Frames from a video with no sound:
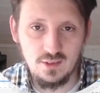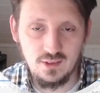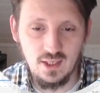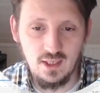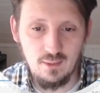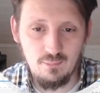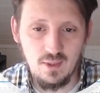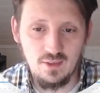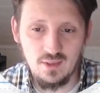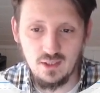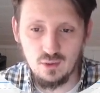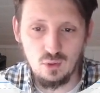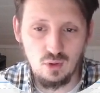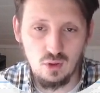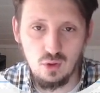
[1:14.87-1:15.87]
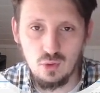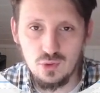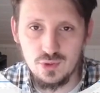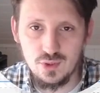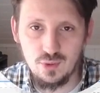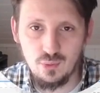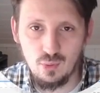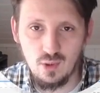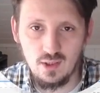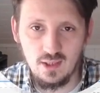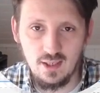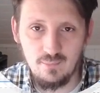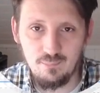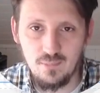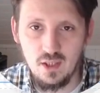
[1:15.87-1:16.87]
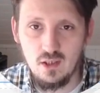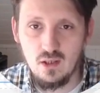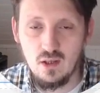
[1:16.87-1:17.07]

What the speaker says: time and then you close the door again,